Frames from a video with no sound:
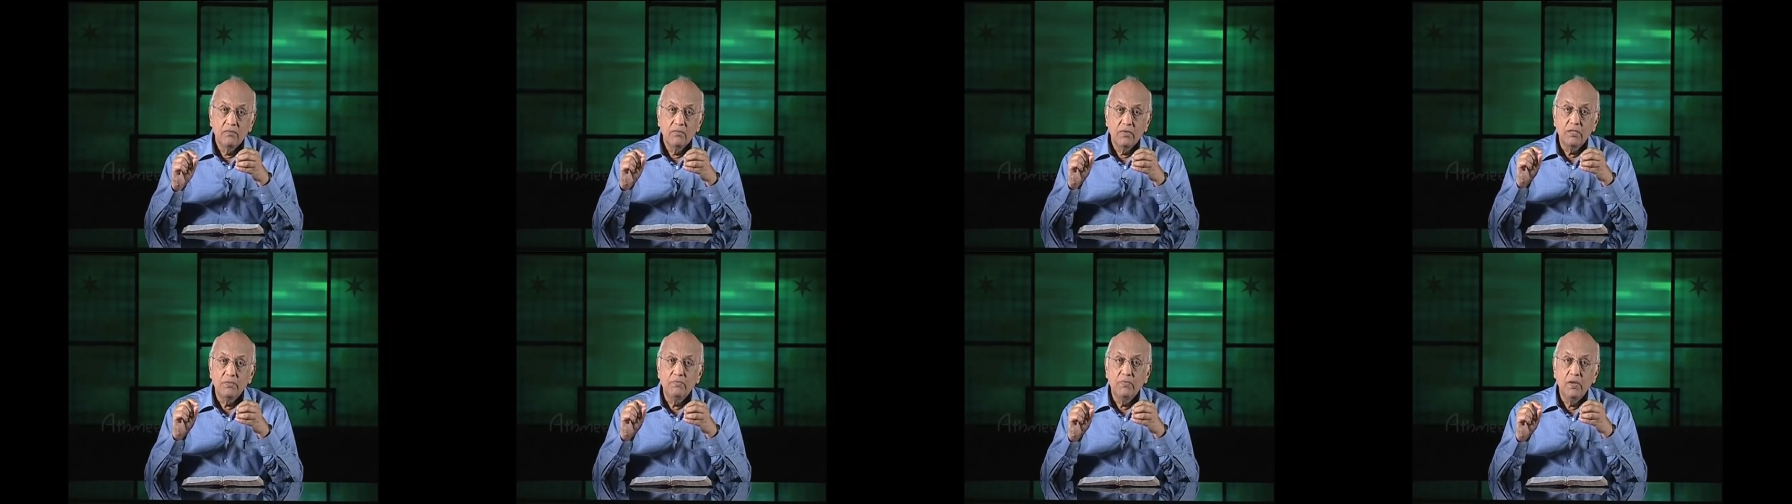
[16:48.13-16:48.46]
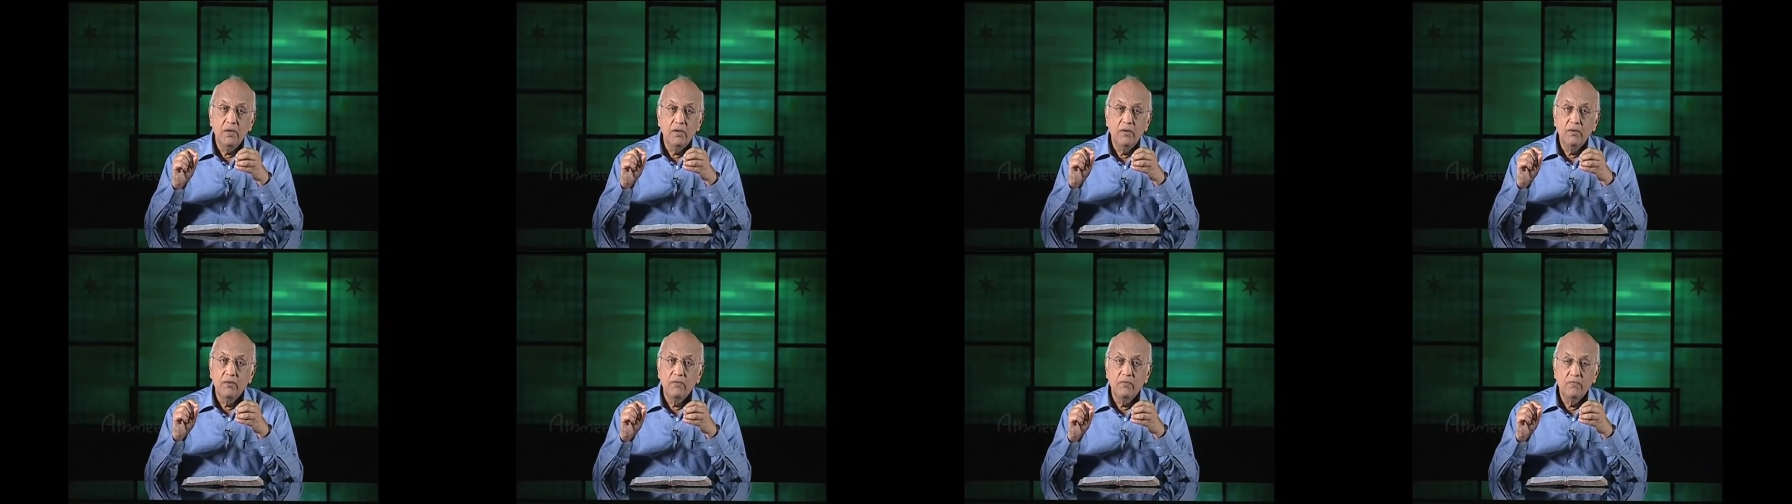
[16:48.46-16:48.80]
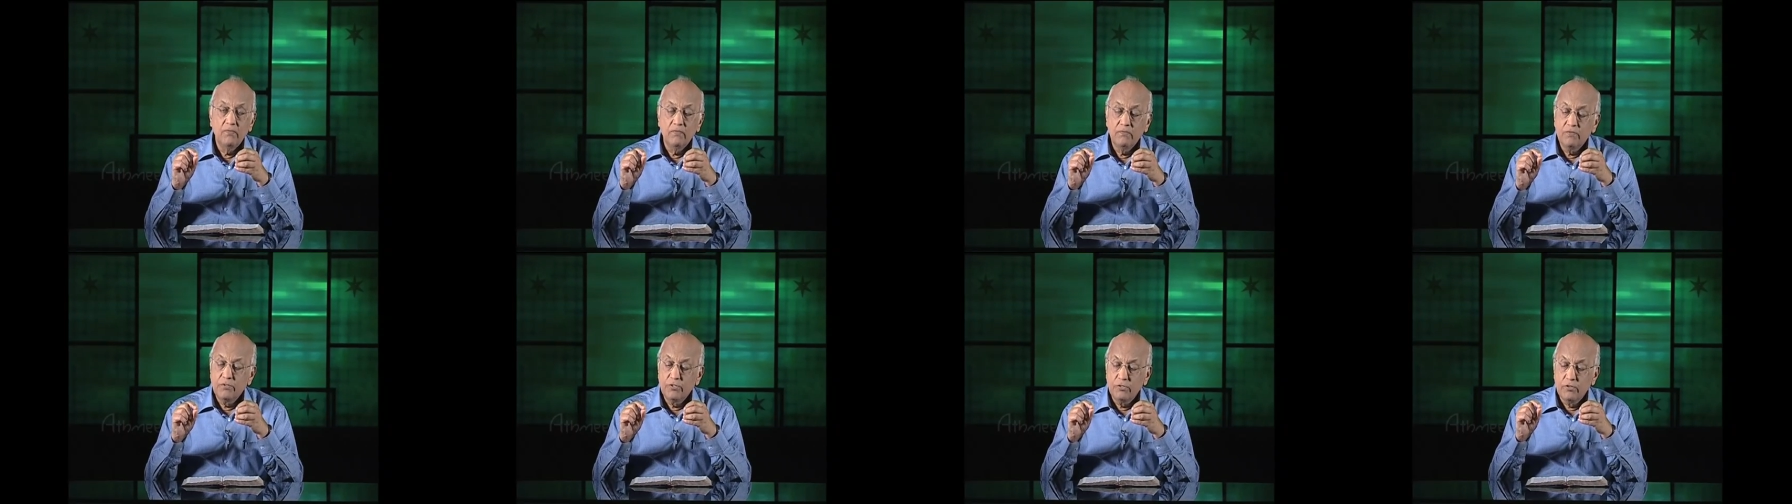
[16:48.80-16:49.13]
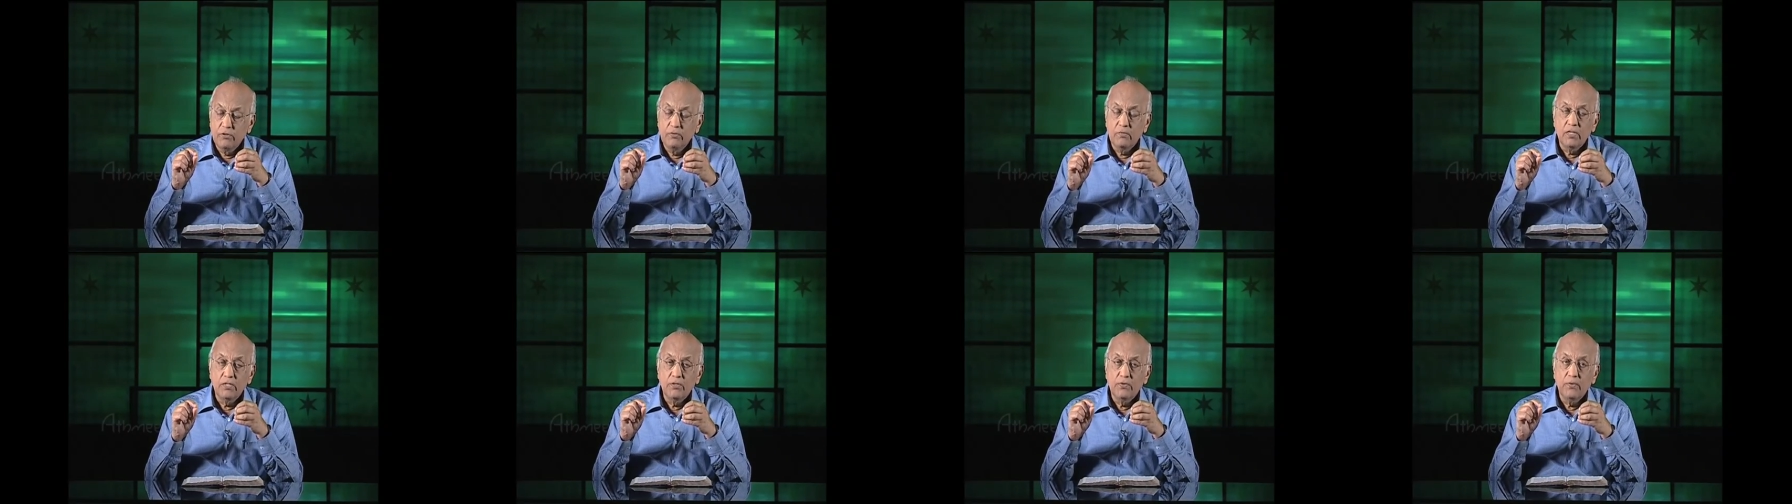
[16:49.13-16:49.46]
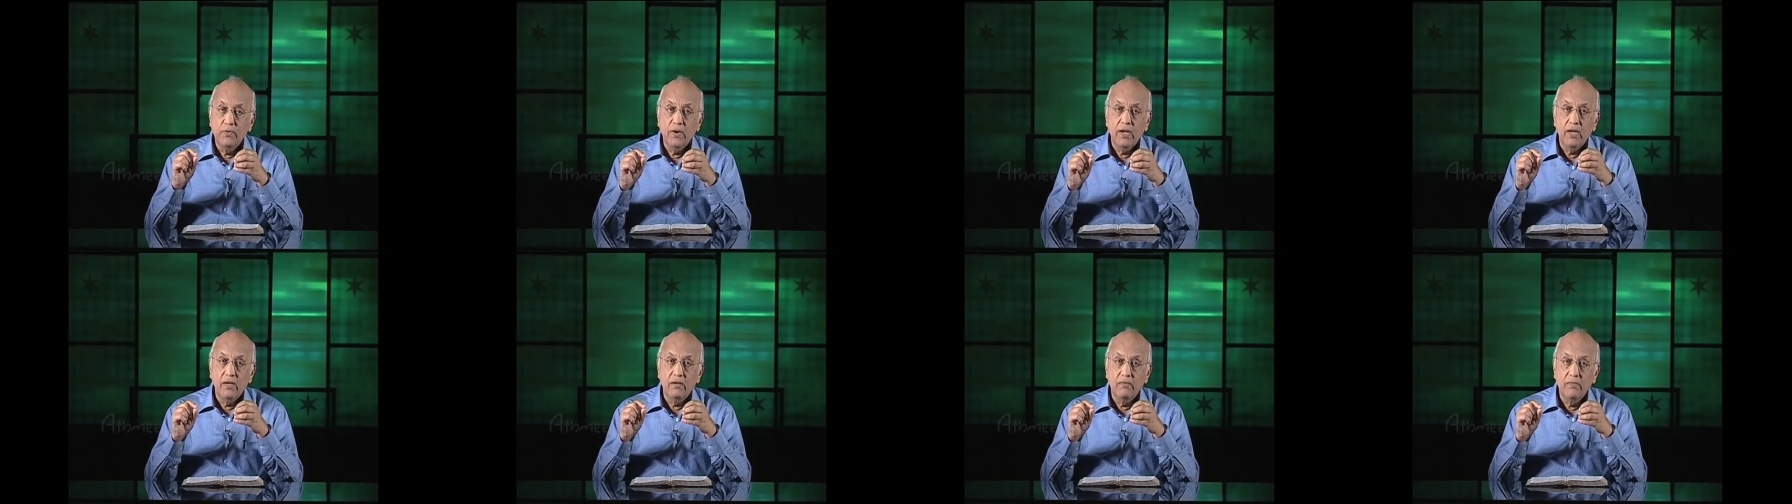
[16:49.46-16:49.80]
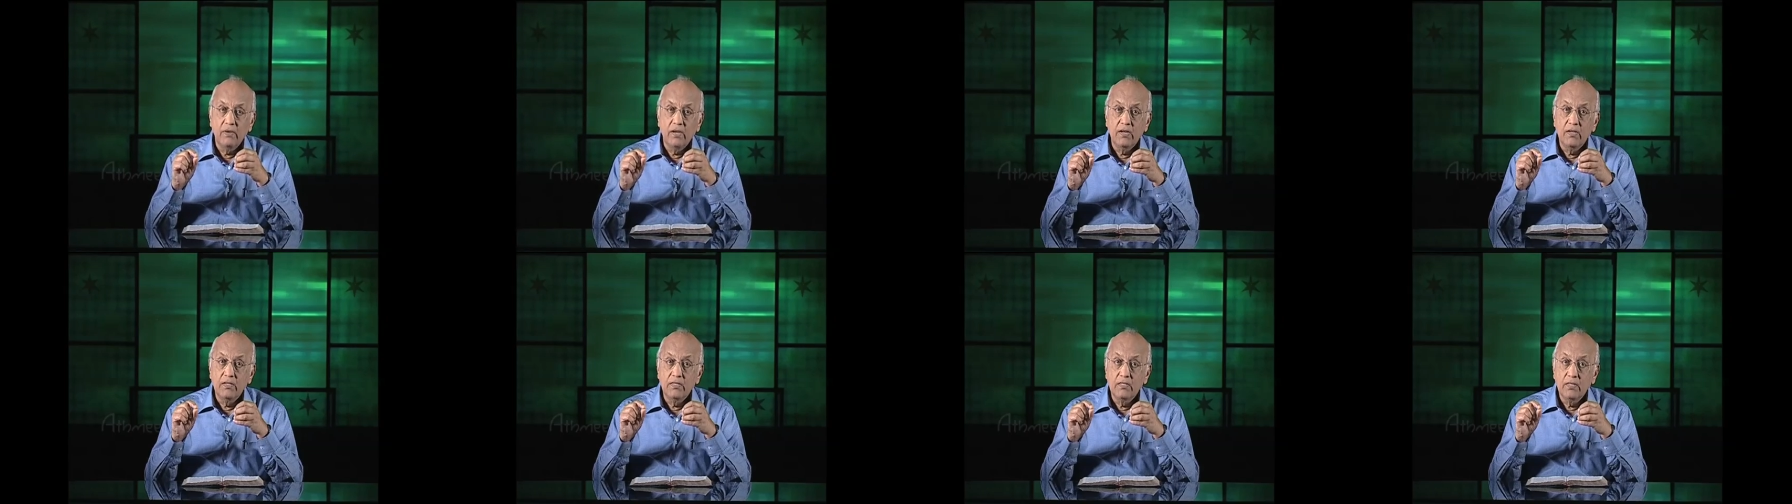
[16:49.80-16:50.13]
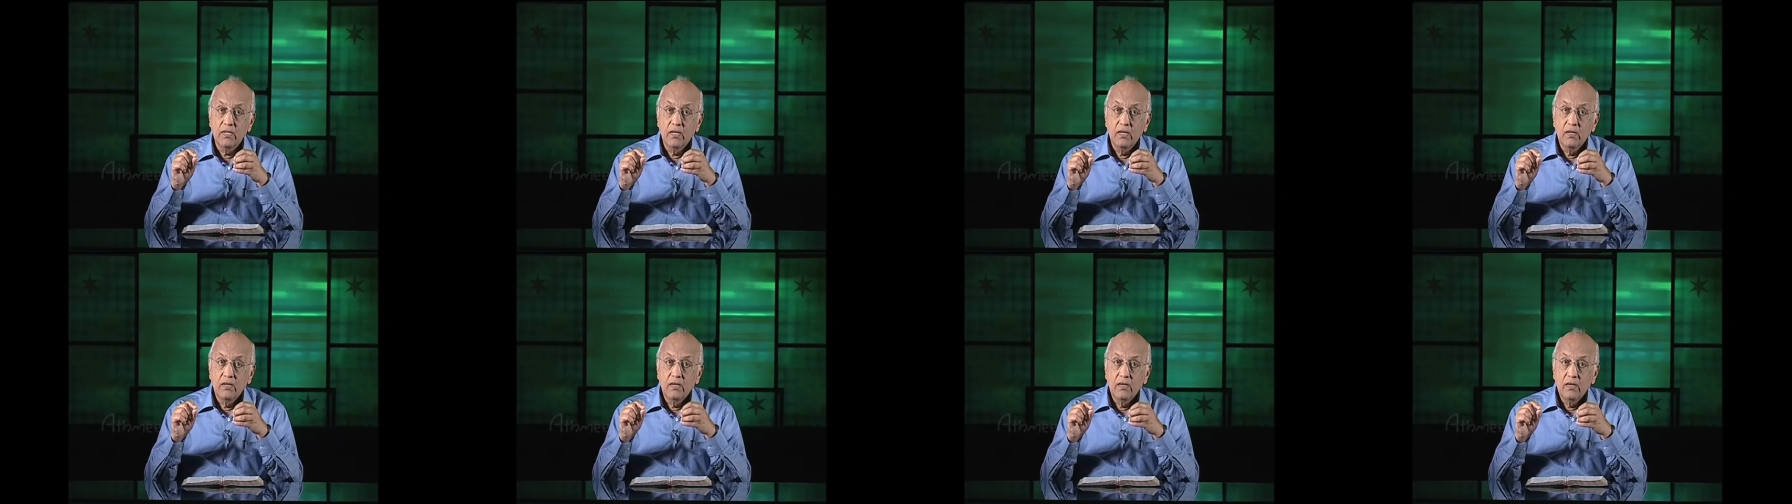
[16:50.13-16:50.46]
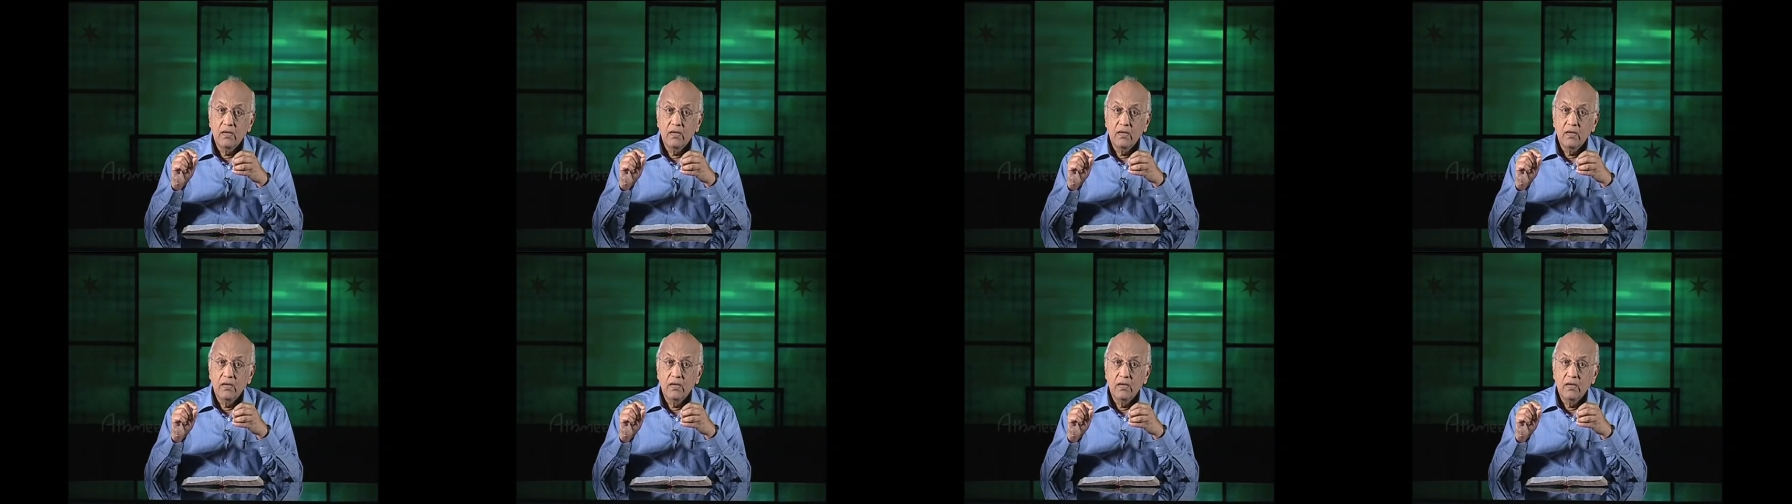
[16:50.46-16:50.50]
must be so much weight because